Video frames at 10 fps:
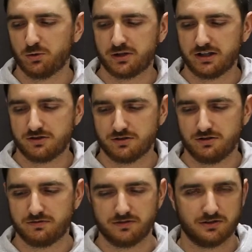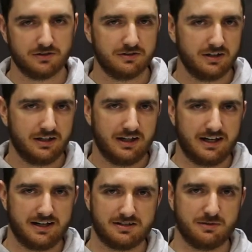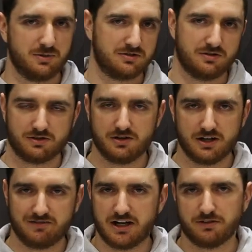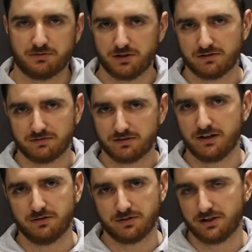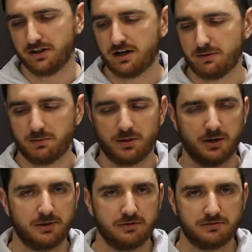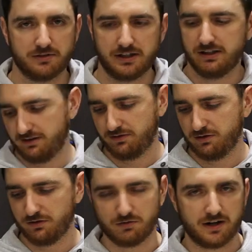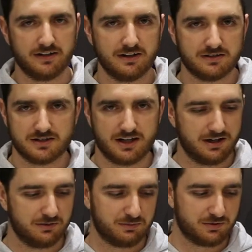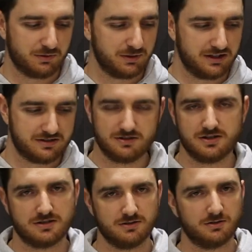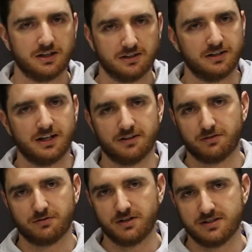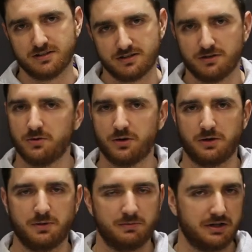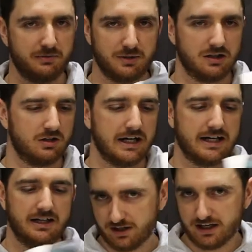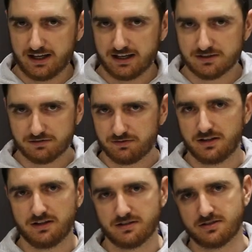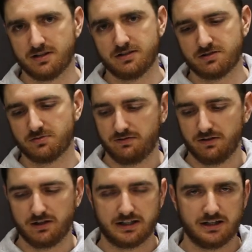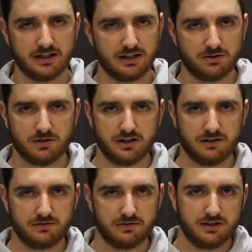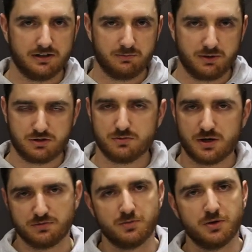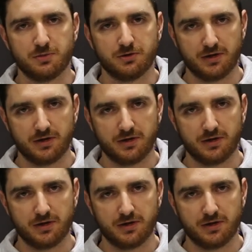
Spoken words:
walking shoe for someone that's got kind of arthritic feet or very hypermobile feet. If you do run in this, I'd probably suggest looking at the other three since they'll work a bit better, a bit lighter. Getting into fitness and just feel like you're getting quite a bit too much movement